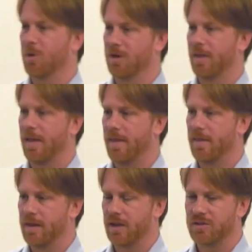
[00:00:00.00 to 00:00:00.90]
more of that in
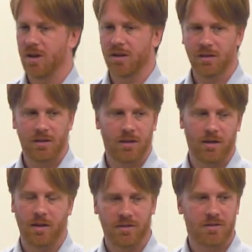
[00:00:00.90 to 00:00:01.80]
the next talk,
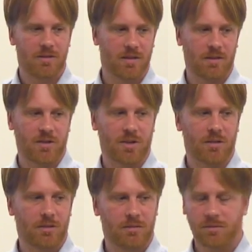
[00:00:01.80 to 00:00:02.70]
the uh, next section